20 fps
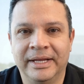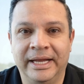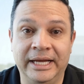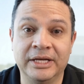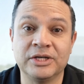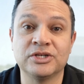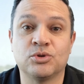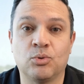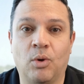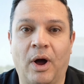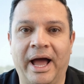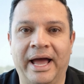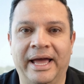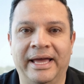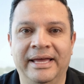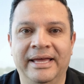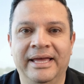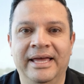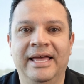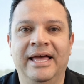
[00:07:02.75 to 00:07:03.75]
Here's
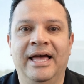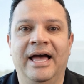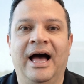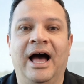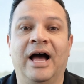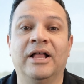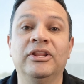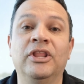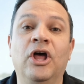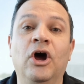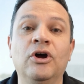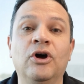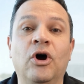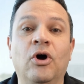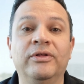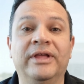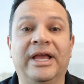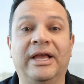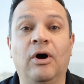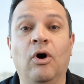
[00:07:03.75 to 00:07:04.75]
why. A
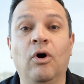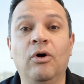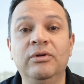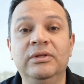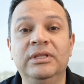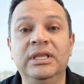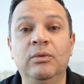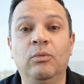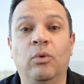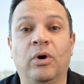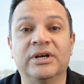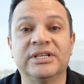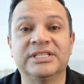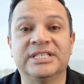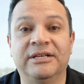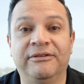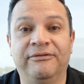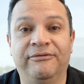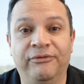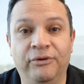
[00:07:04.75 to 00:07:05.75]
logo that only
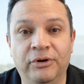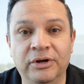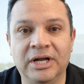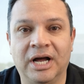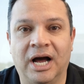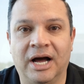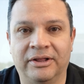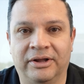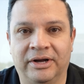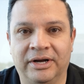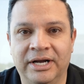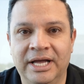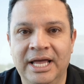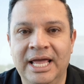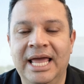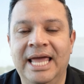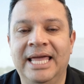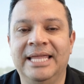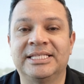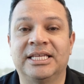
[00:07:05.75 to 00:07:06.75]
works in full color
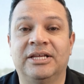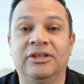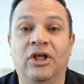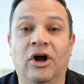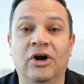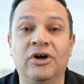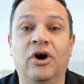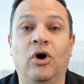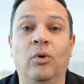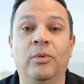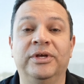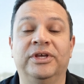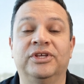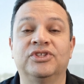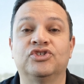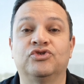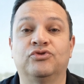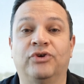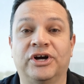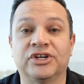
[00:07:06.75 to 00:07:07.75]
is a logo with
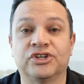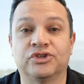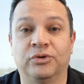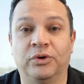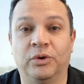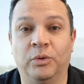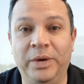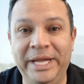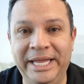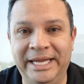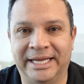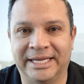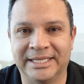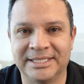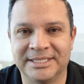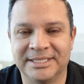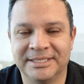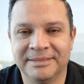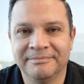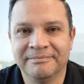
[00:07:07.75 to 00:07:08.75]
a structural
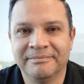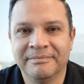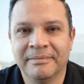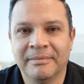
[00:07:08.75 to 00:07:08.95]
weakness.